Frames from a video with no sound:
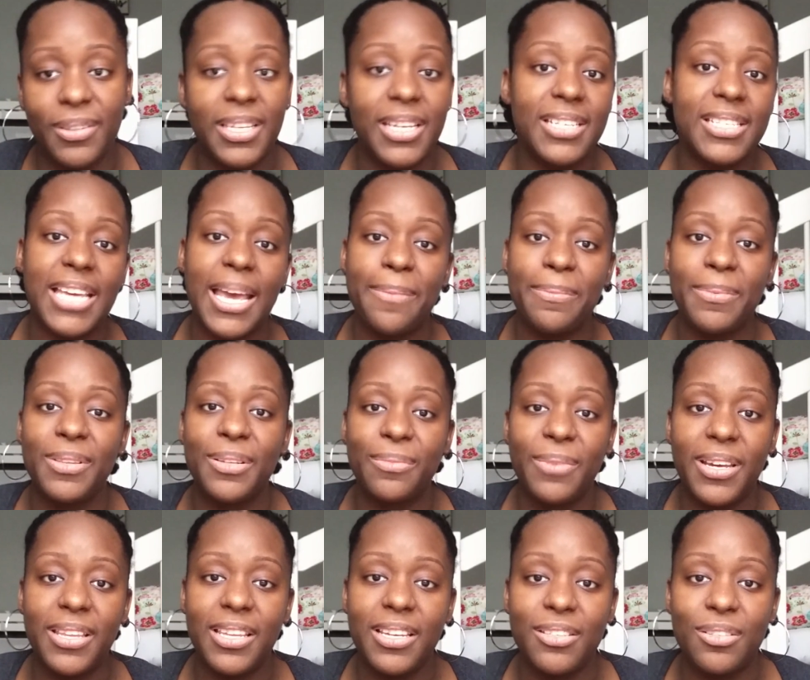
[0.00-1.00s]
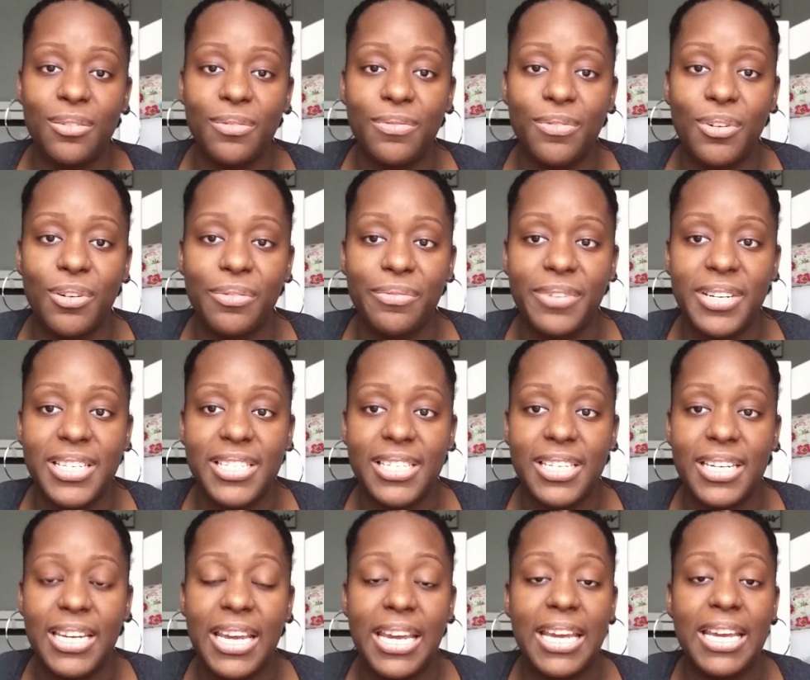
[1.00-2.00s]
things happen the way they do for a
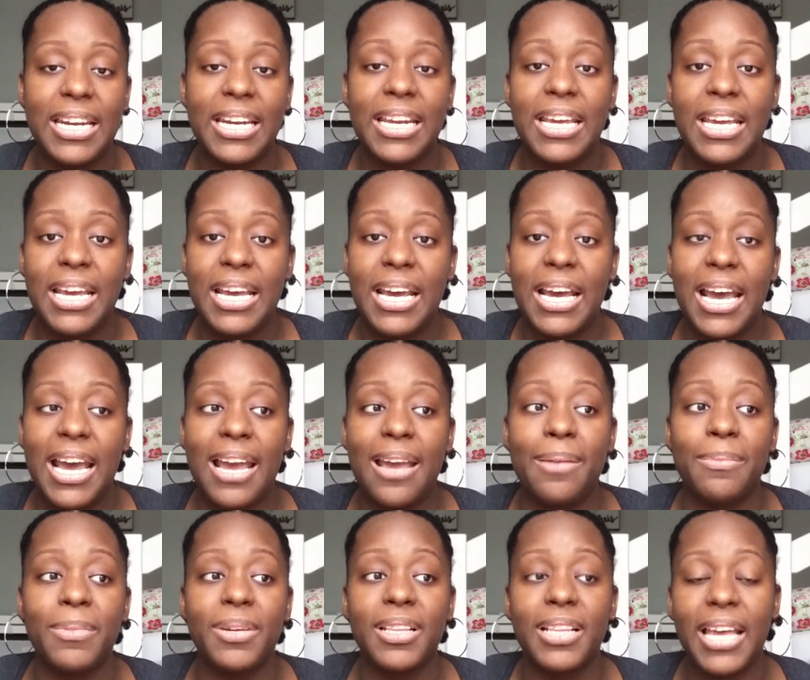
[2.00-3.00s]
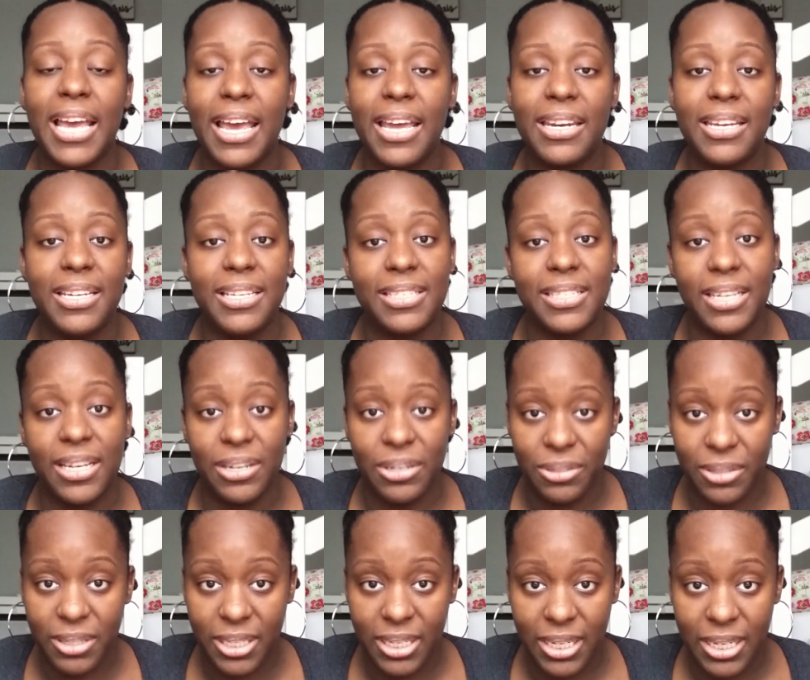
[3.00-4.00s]
reason, and I'm glad he's
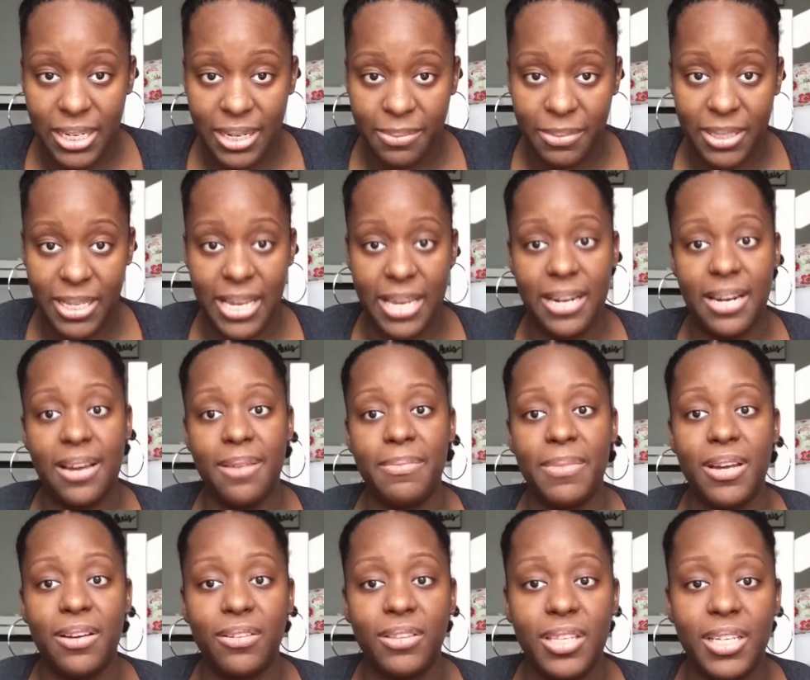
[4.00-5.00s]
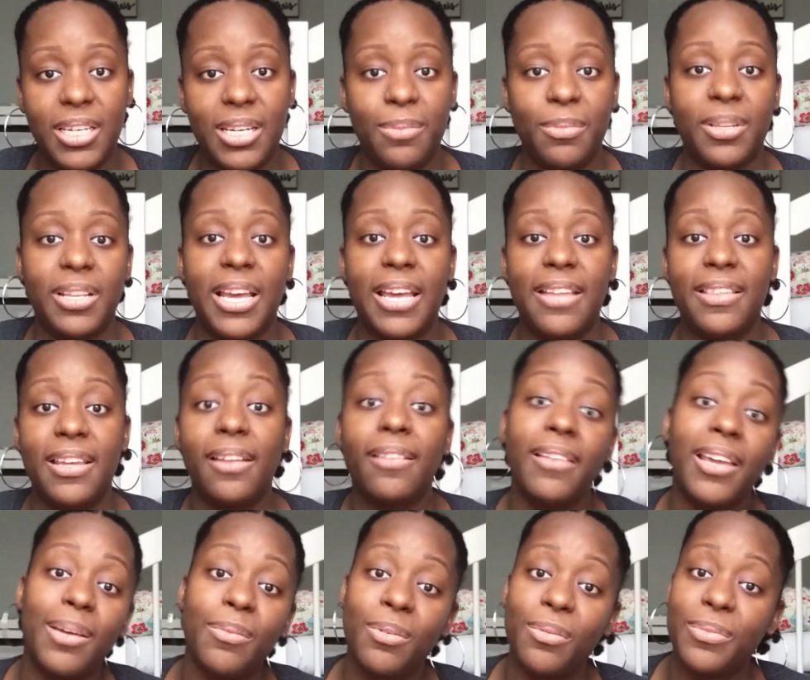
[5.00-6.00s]
healthy. I'm glad I'm healthy. I'm glad
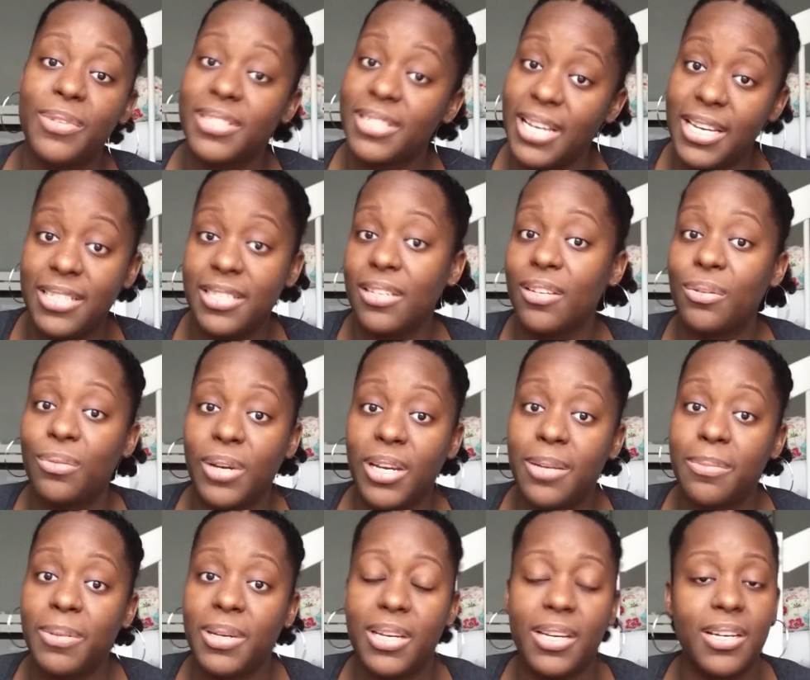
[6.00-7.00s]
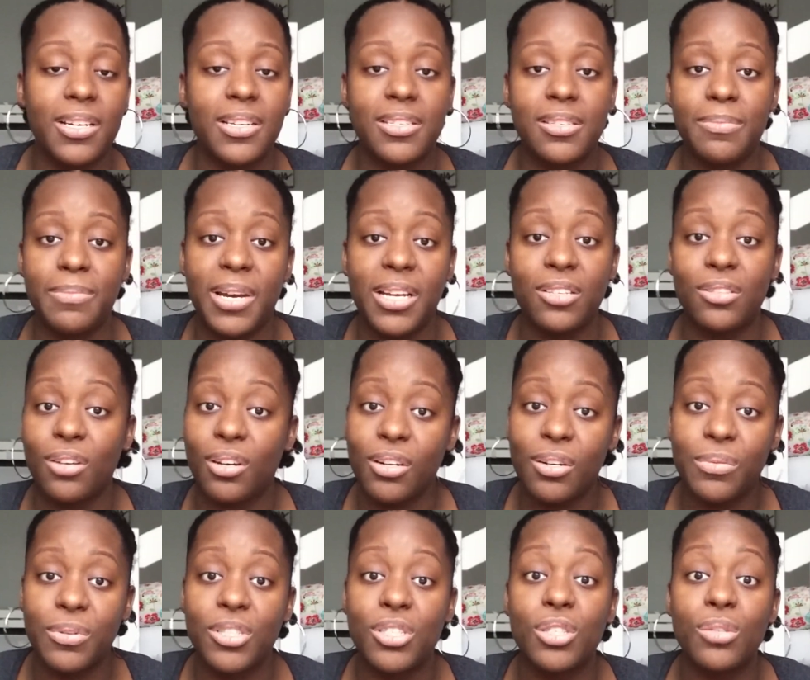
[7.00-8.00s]
that labor was nice and quick, because my
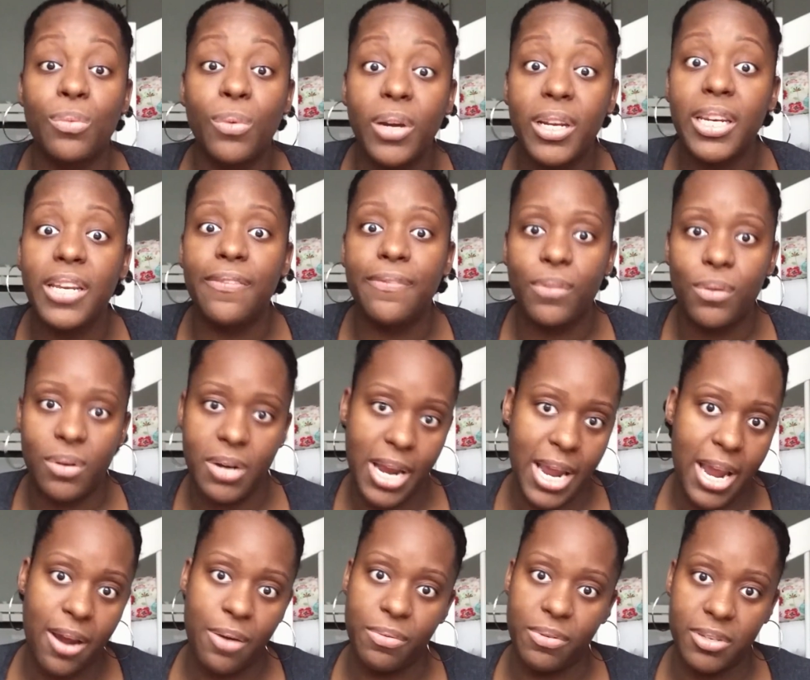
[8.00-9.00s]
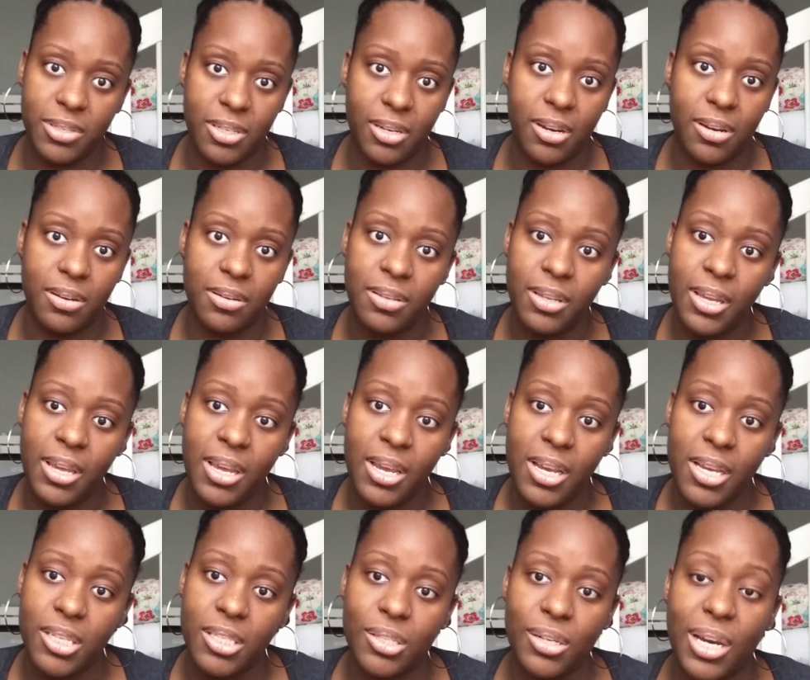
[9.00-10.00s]
daughter was 24 hours, y'all.
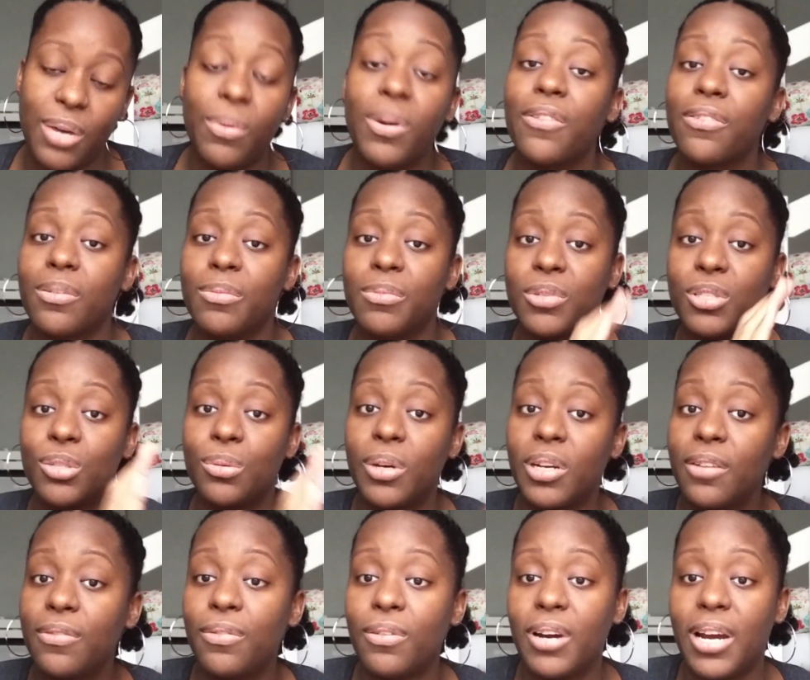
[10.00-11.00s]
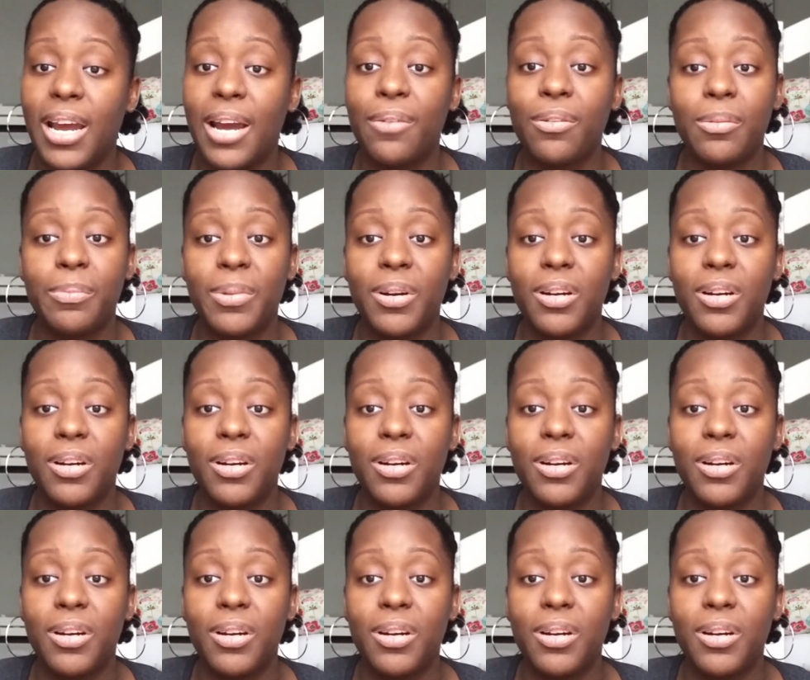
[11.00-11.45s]
So I went from a 24-hour